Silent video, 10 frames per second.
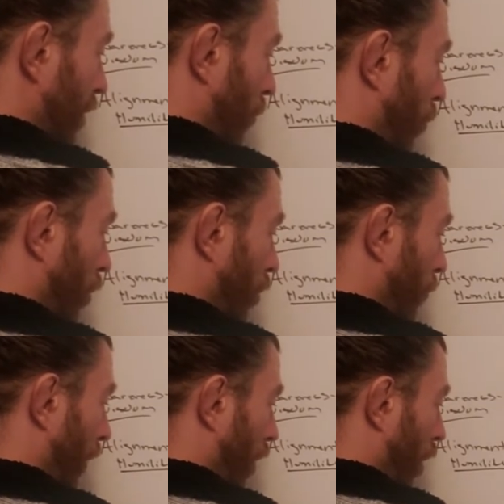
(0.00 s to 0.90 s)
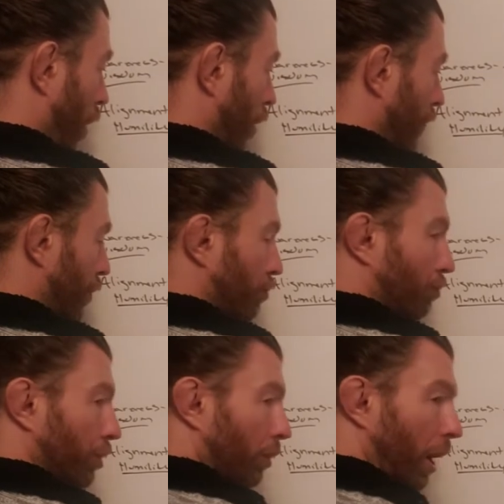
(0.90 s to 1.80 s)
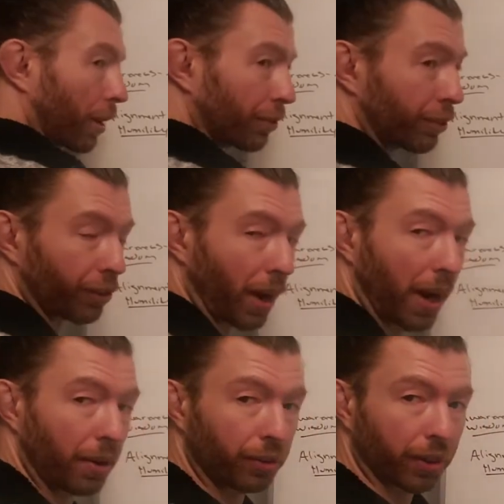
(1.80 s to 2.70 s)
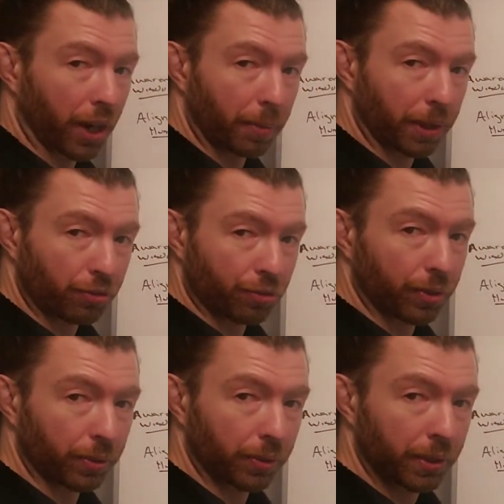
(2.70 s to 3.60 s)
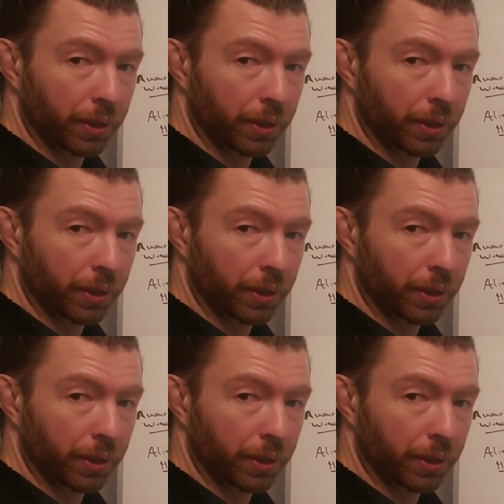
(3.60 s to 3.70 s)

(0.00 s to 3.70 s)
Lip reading: a world where all of your true heart's desires are coming true.